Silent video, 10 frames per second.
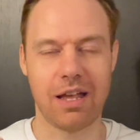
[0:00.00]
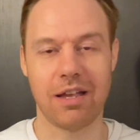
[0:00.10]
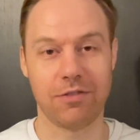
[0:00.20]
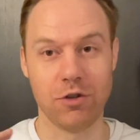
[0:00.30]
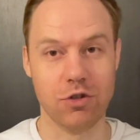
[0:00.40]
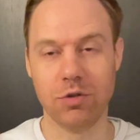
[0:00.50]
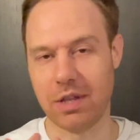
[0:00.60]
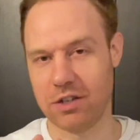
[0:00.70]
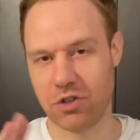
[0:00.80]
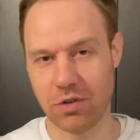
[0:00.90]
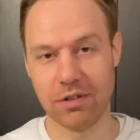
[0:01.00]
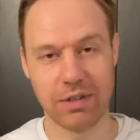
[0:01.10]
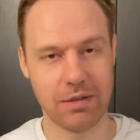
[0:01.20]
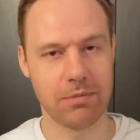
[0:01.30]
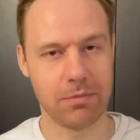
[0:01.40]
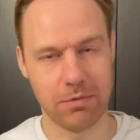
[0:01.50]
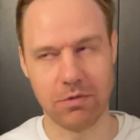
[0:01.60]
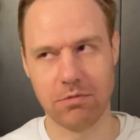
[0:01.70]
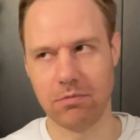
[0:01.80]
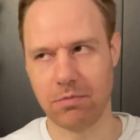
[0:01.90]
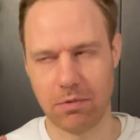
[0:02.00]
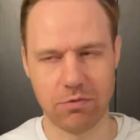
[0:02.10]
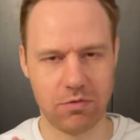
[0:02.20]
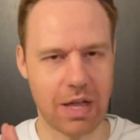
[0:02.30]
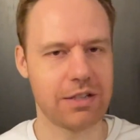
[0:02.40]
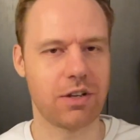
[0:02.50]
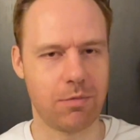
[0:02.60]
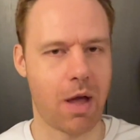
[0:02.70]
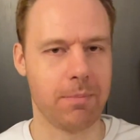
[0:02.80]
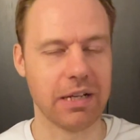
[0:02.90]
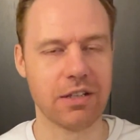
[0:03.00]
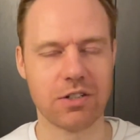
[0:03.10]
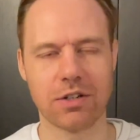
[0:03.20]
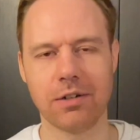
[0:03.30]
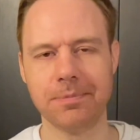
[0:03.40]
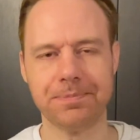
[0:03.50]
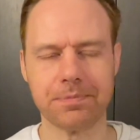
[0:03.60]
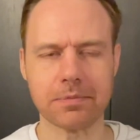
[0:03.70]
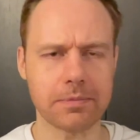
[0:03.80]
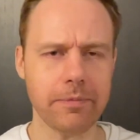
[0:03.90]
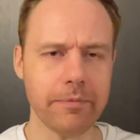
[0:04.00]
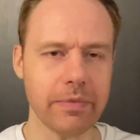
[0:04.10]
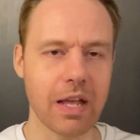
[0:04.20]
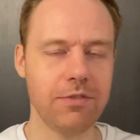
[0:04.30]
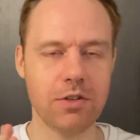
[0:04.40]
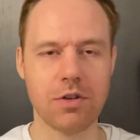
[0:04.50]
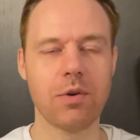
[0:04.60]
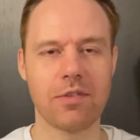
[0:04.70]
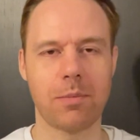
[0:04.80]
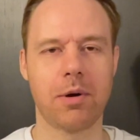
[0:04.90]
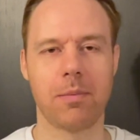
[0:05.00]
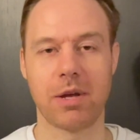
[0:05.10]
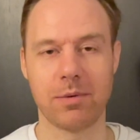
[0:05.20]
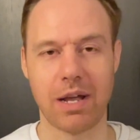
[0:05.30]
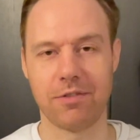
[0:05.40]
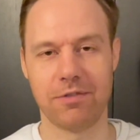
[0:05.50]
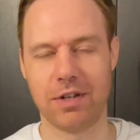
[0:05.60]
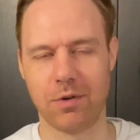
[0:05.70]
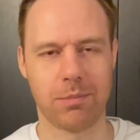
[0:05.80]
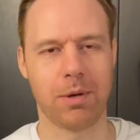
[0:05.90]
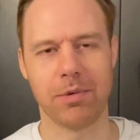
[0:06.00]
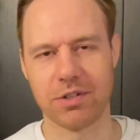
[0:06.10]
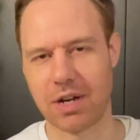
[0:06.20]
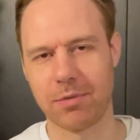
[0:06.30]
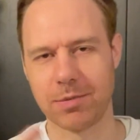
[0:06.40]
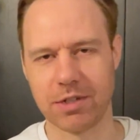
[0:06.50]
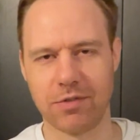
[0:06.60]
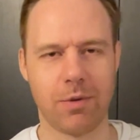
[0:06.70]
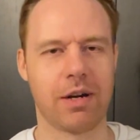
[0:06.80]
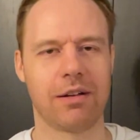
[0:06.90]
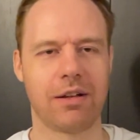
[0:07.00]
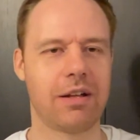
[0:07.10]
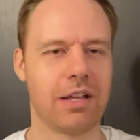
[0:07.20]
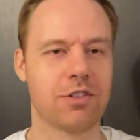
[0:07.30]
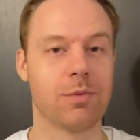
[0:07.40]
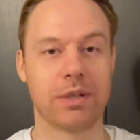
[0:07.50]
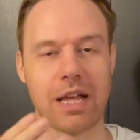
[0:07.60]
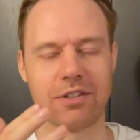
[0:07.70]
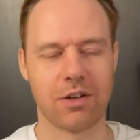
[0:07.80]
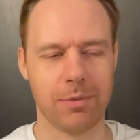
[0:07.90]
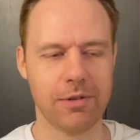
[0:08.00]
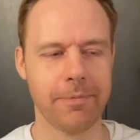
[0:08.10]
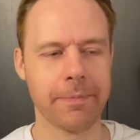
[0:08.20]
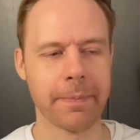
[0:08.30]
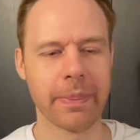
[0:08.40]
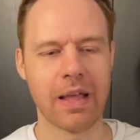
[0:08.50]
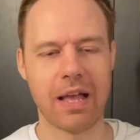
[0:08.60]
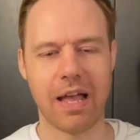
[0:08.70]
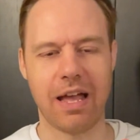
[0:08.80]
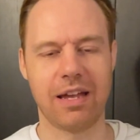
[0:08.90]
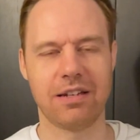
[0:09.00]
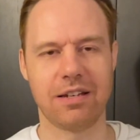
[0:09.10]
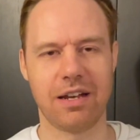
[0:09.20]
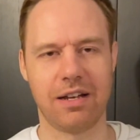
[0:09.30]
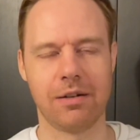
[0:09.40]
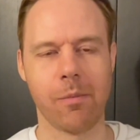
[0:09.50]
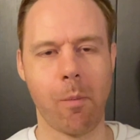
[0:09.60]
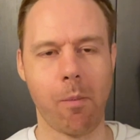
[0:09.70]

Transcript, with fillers: if you do, then certainly that's a, a big concern. If you don't have a permanent, by the way, I have a video on permanent establishments if you want to answer what that's all about. And uh,